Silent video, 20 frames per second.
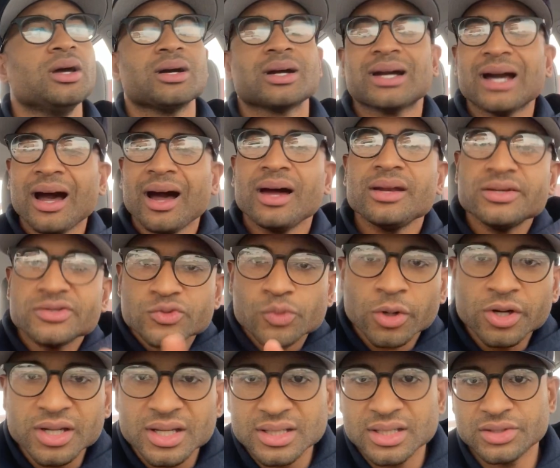God is
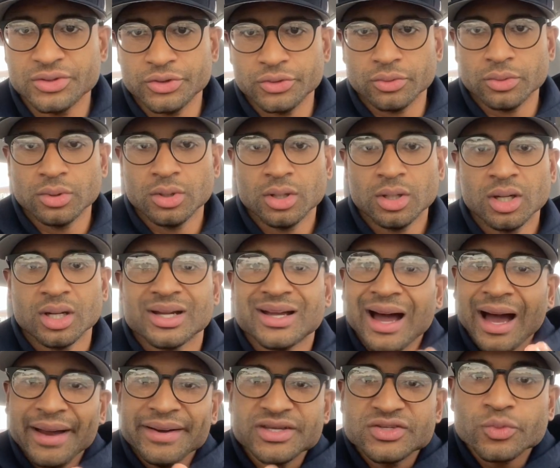working in you.
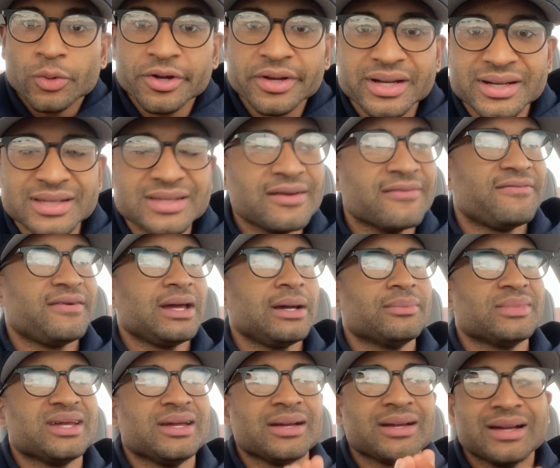God is working in your
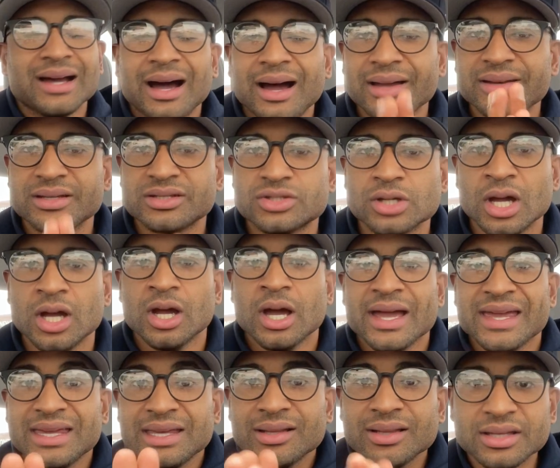family. God is
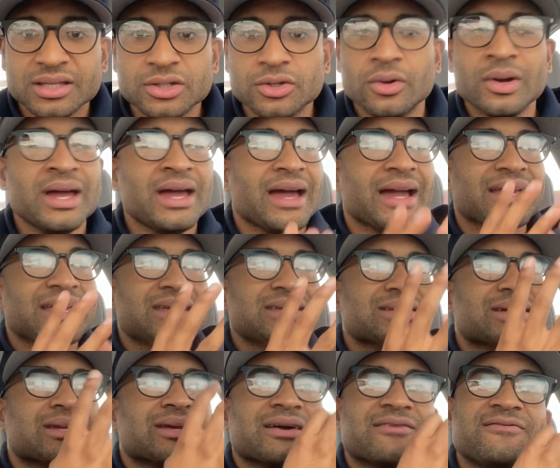healing you. And he's
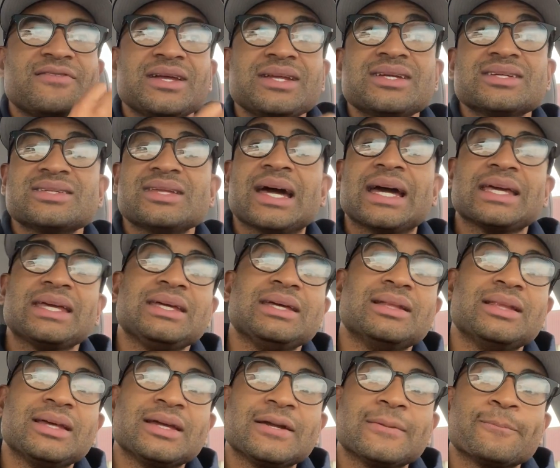going to finish that
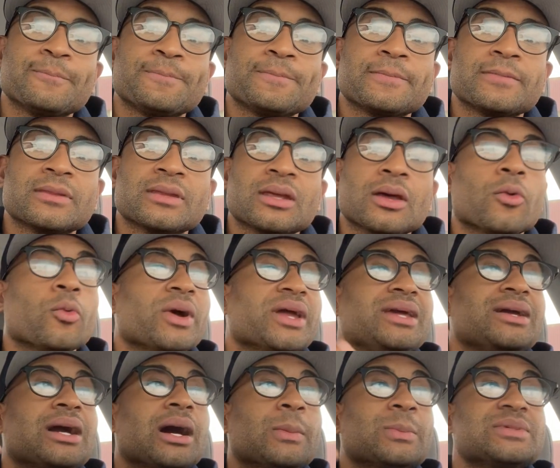healing when he
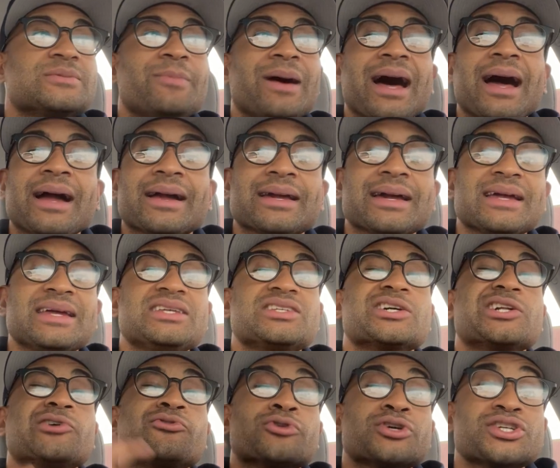comes back and he's
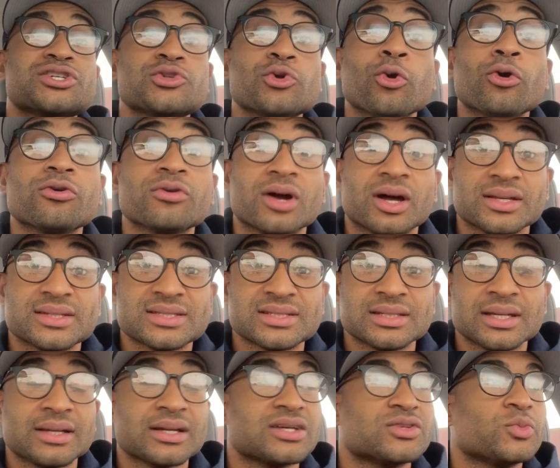going to restore us.
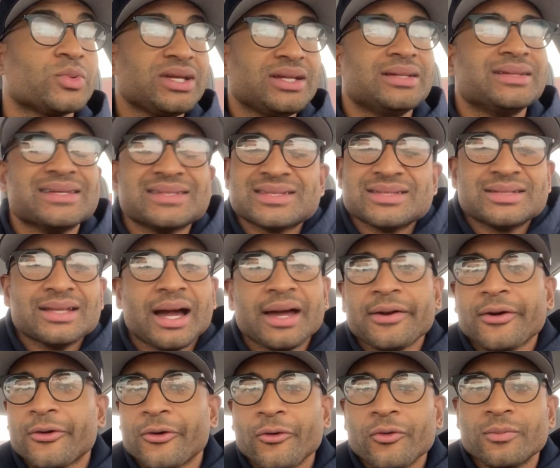Because we this is not
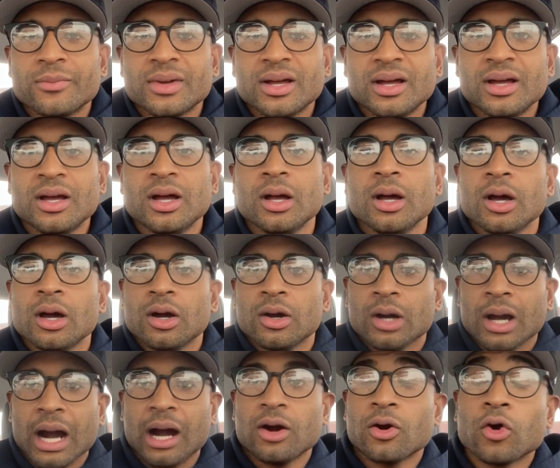our
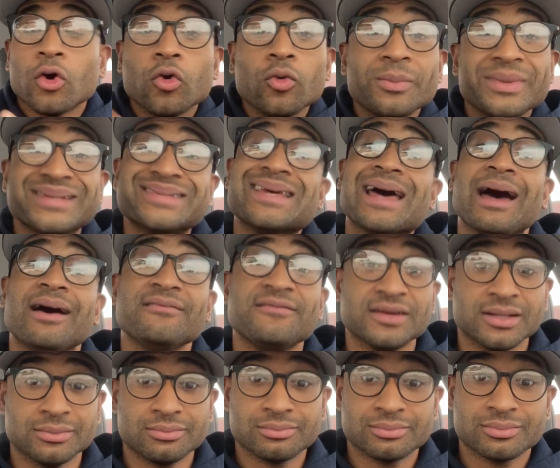home. Our home is
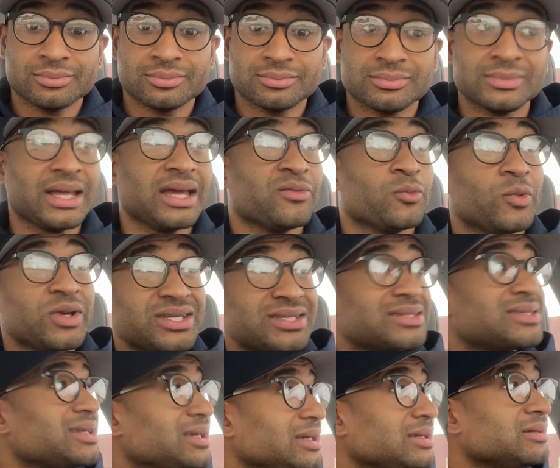heaven. And we
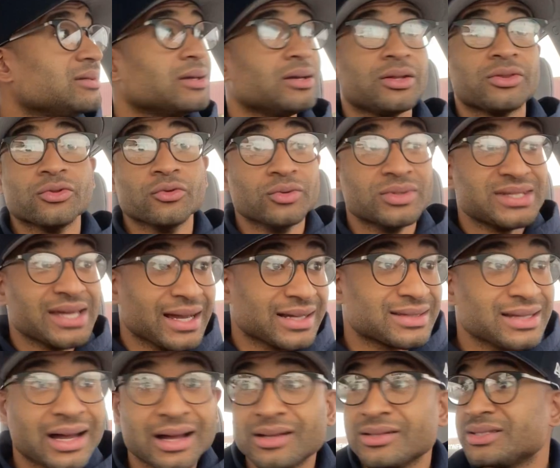see through
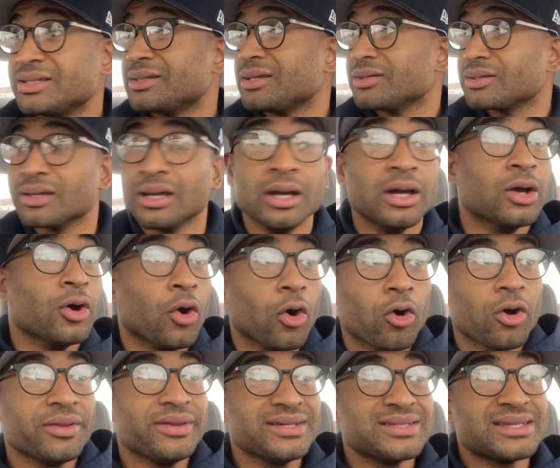technology, through
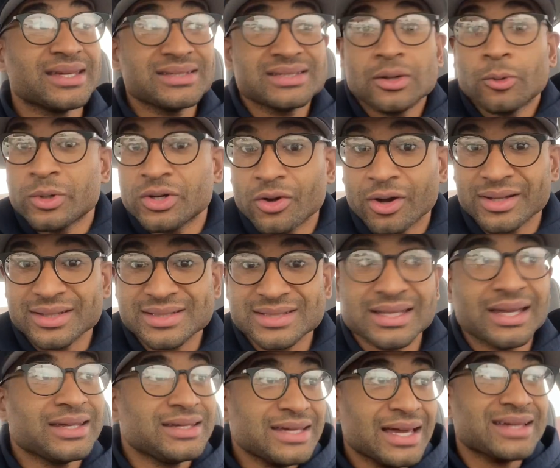all these things that we don't
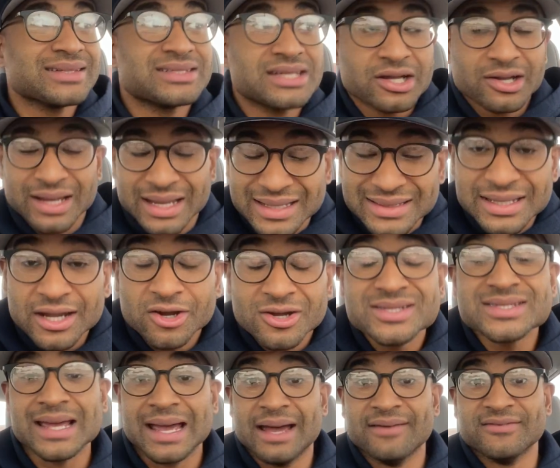understand. Yes, there there
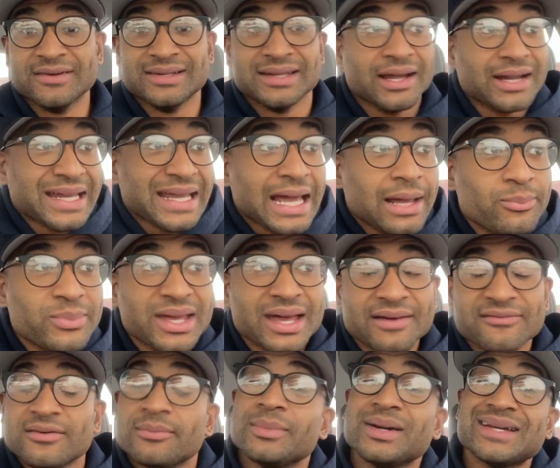is a heaven. There can be
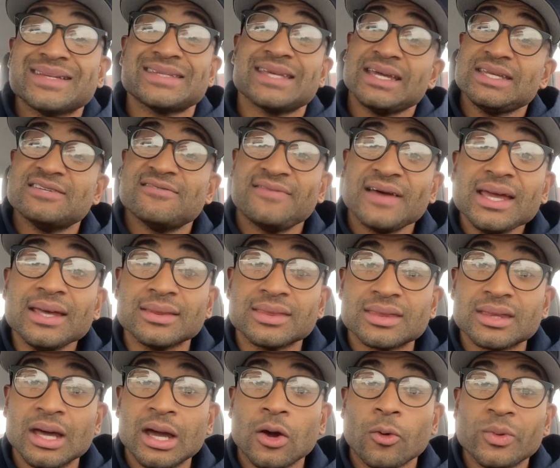heaven, but it takes
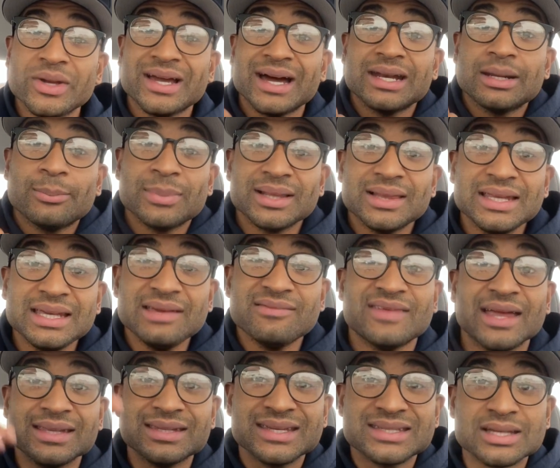faith. We got to believe
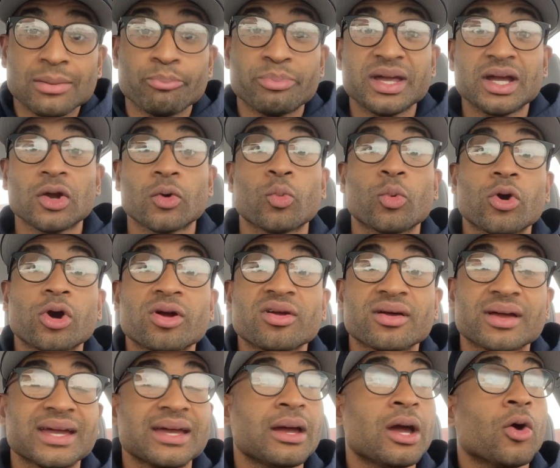that there's a bigger
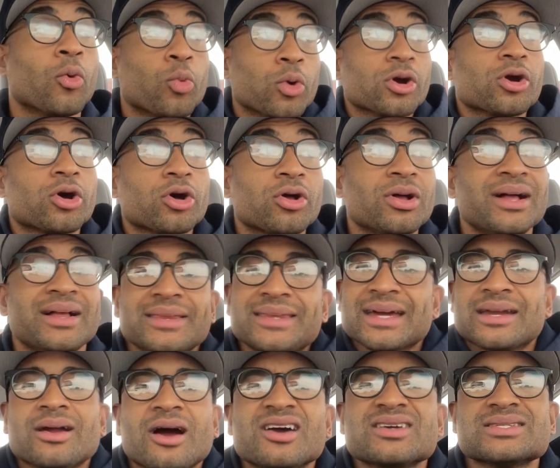world, world
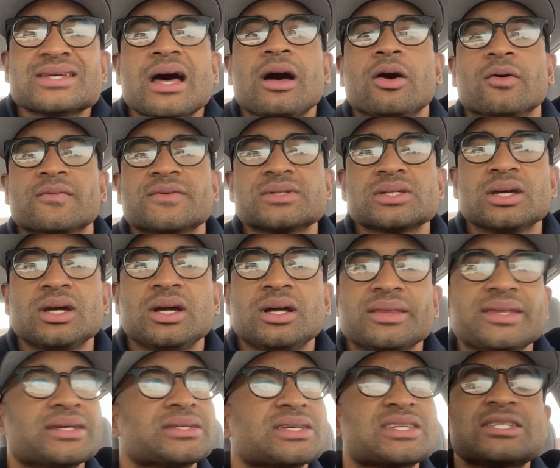than ourselves.
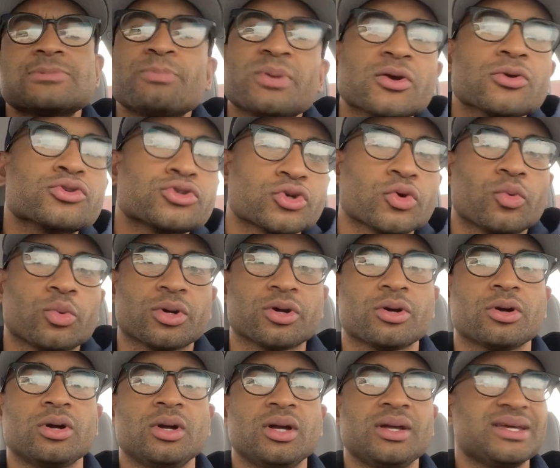There's a spiritual
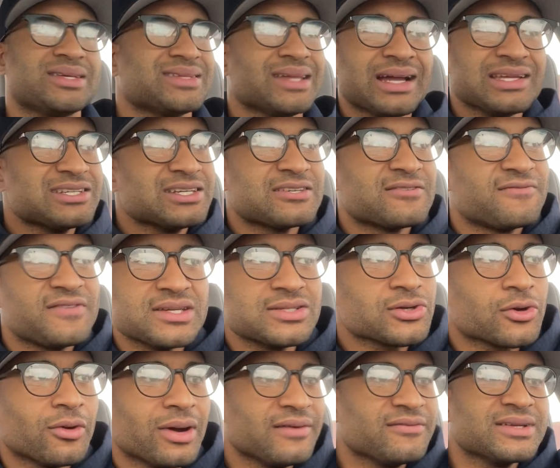world. It's not just
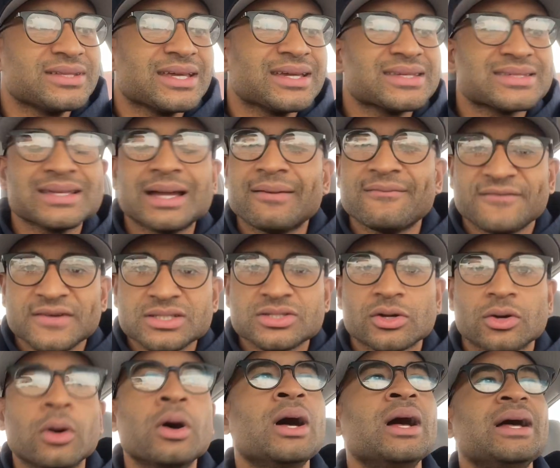physical. Everything is not
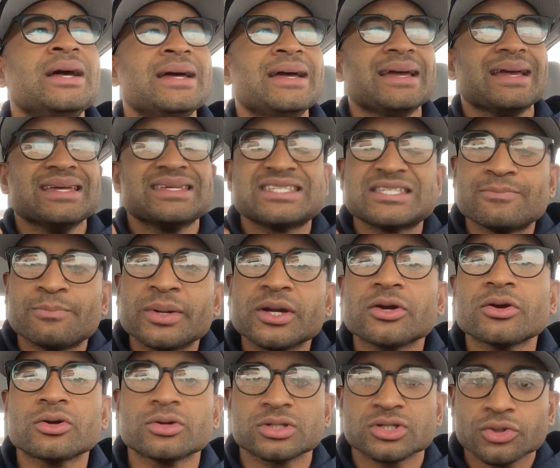physical. It's
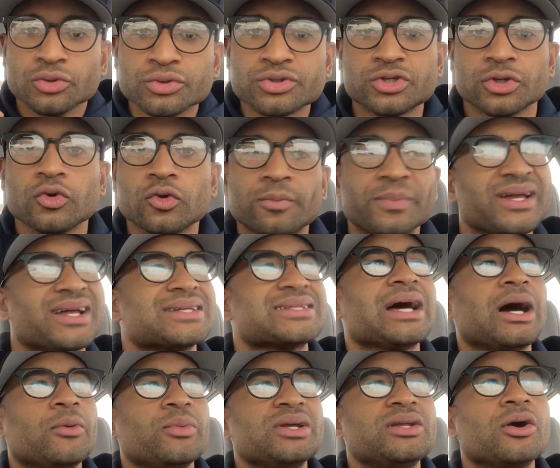spiritual too, because
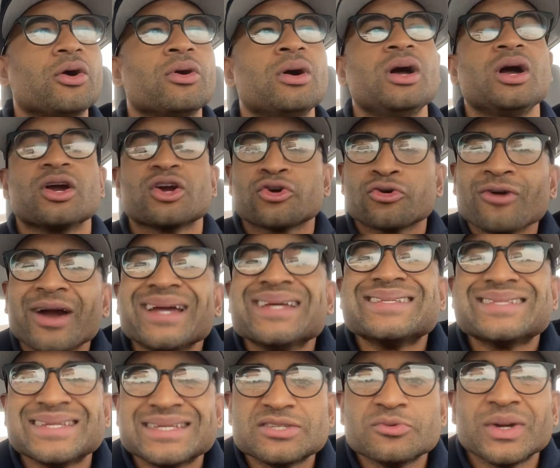how we know
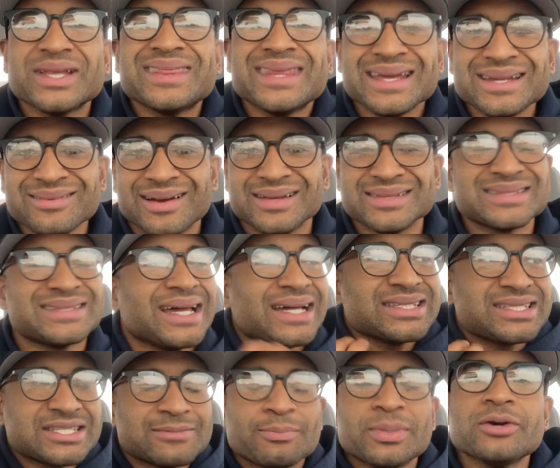Christ is within us.
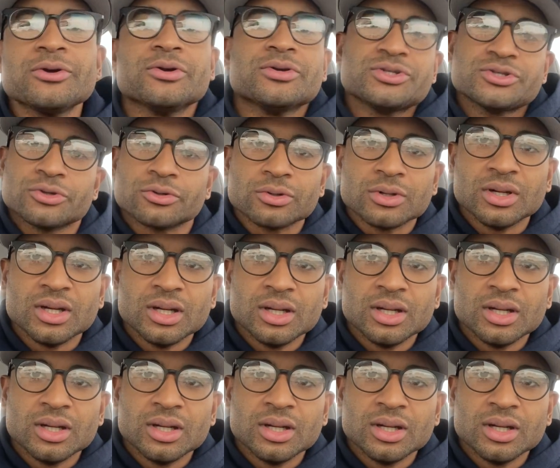That's spiritual.